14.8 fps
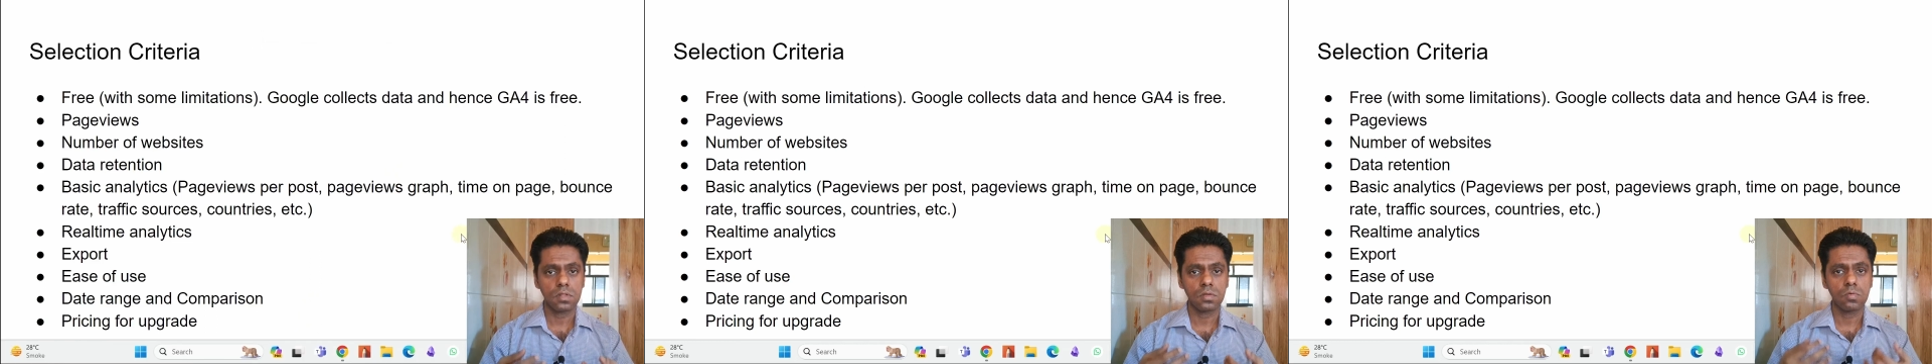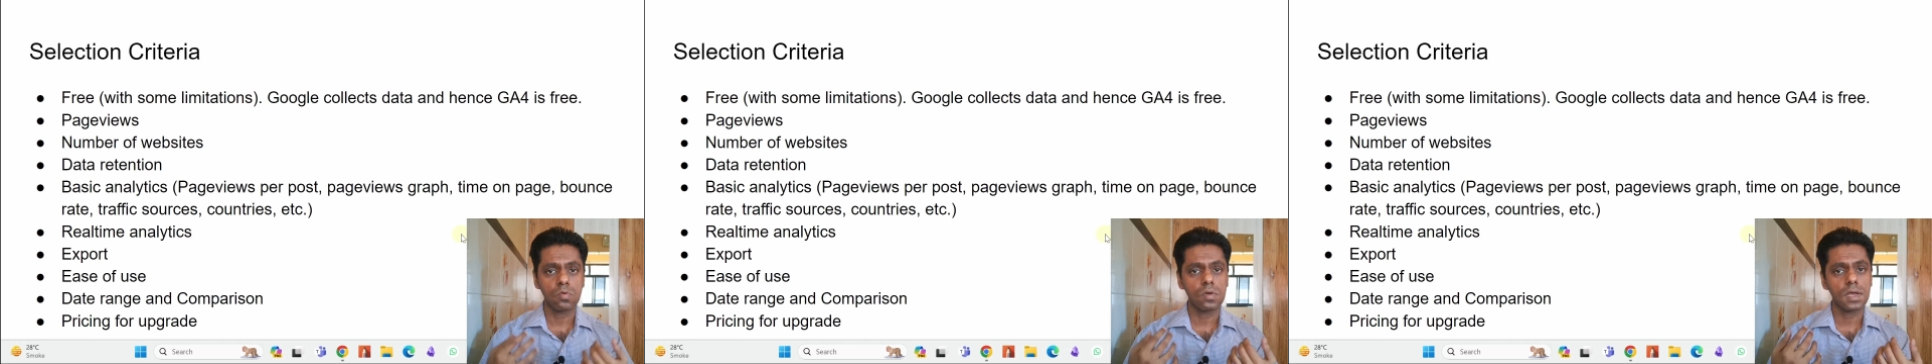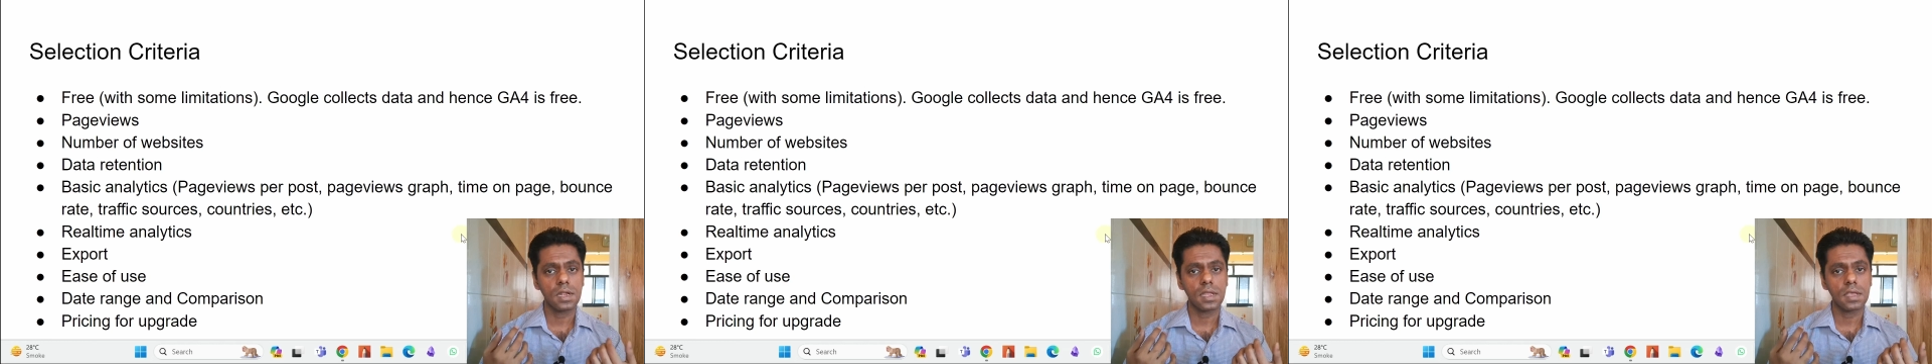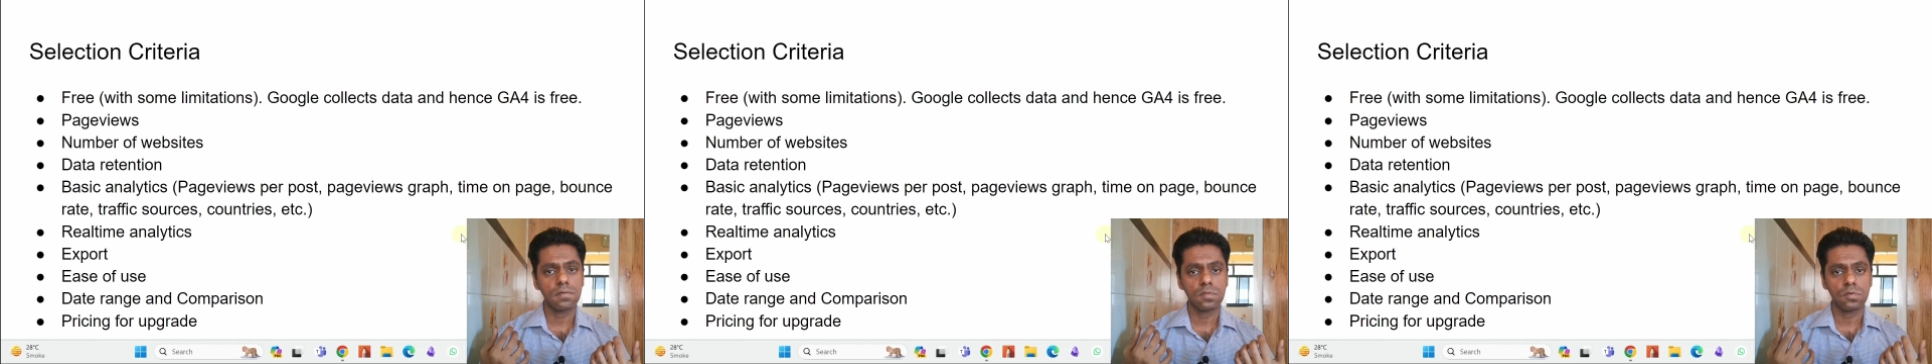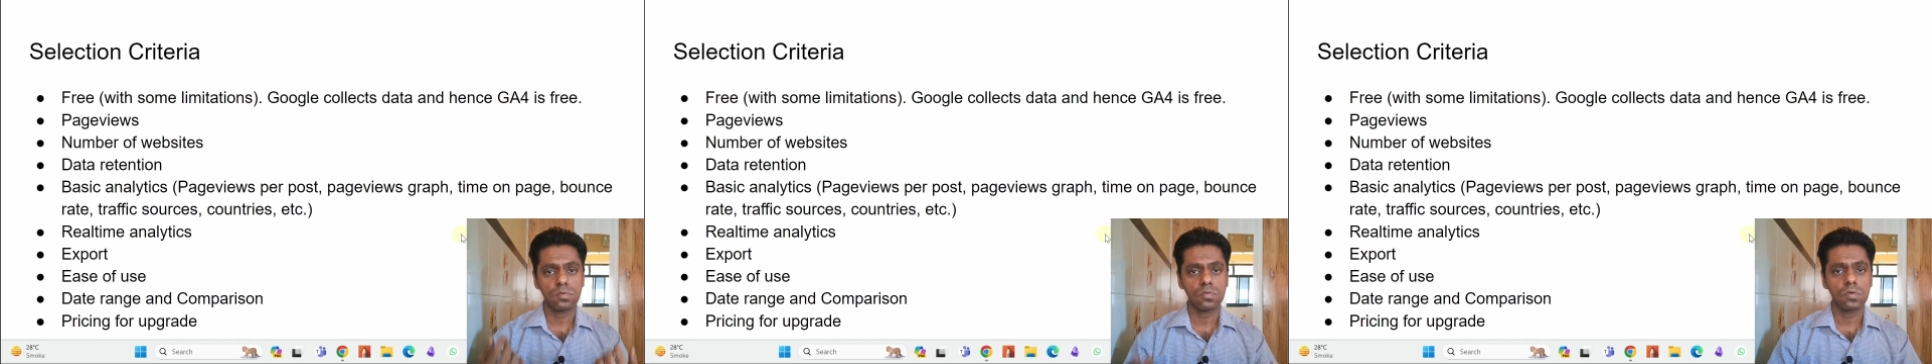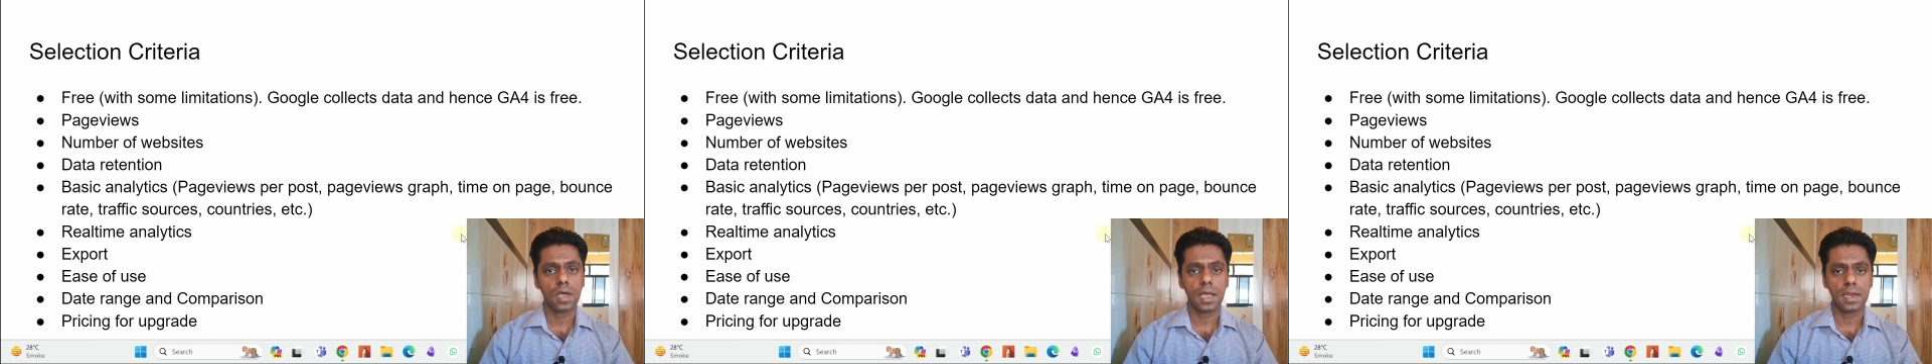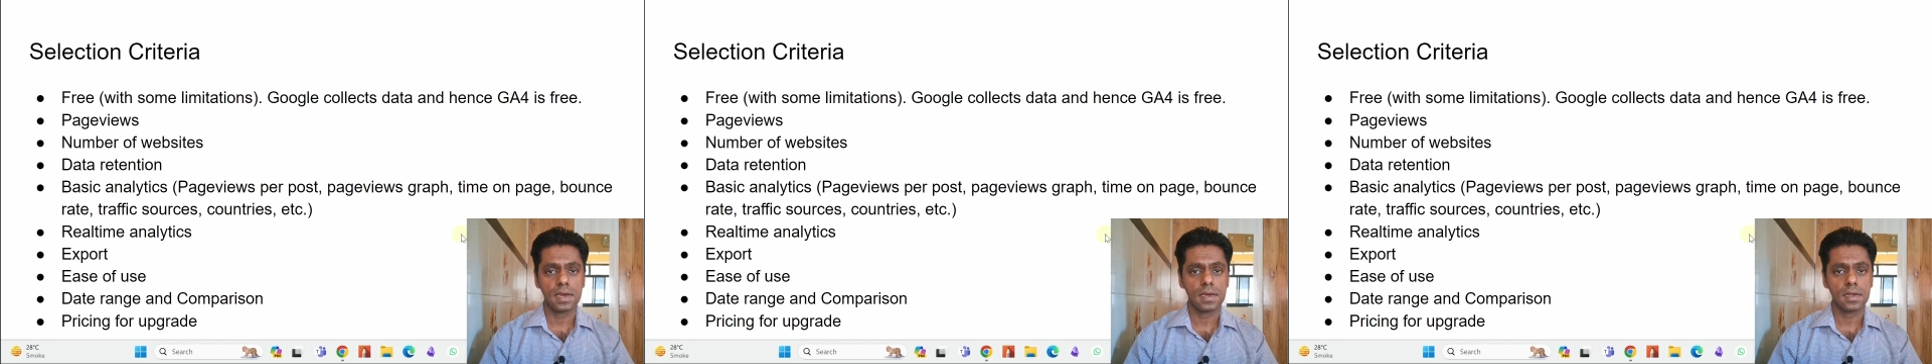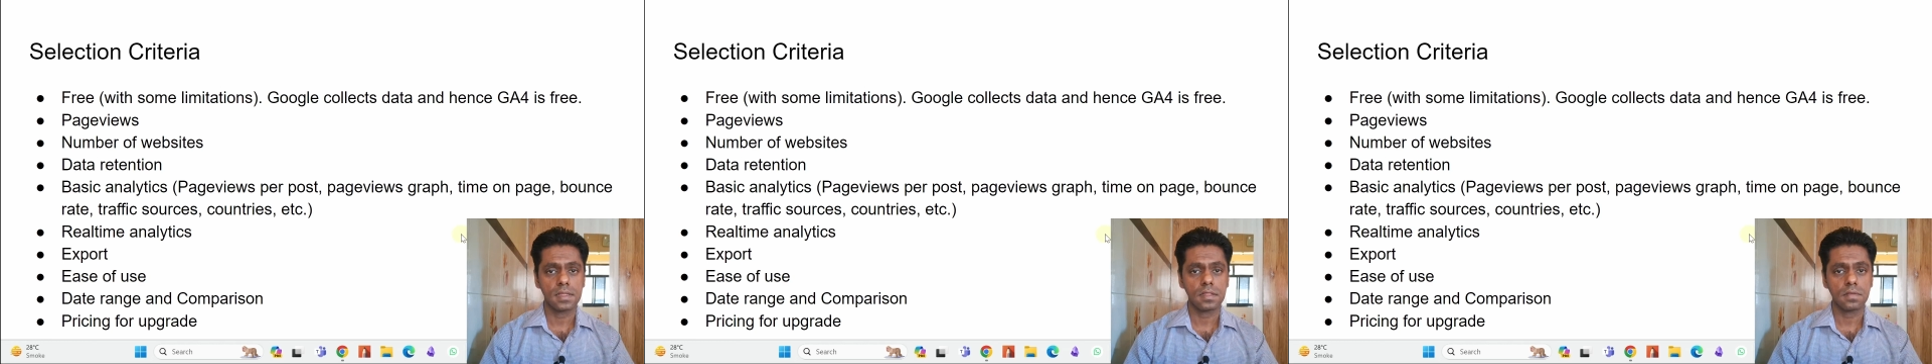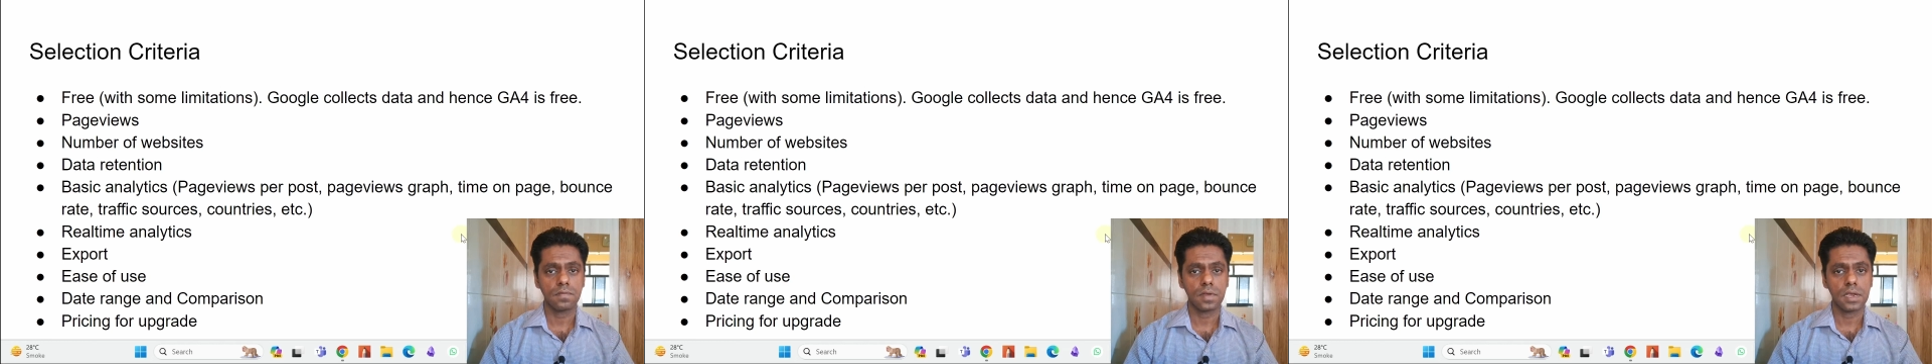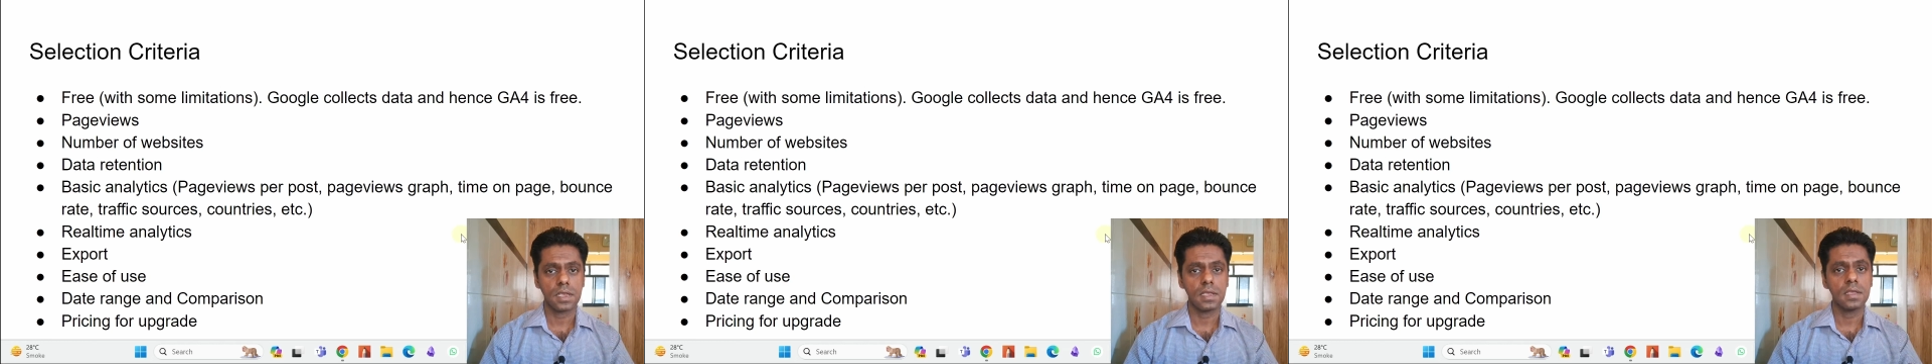Google gives you analytics
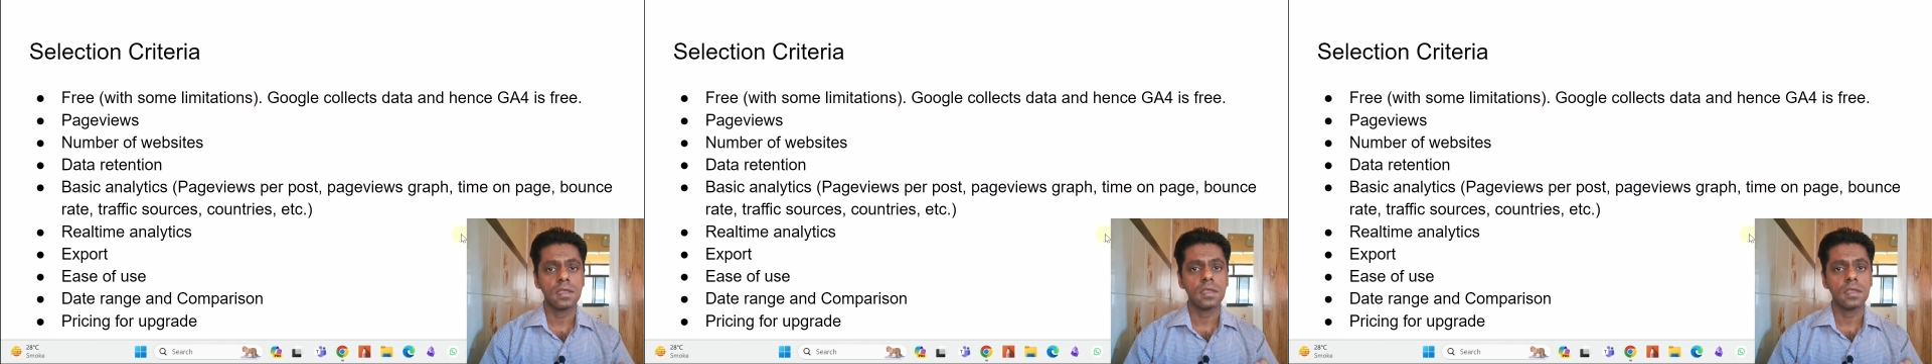free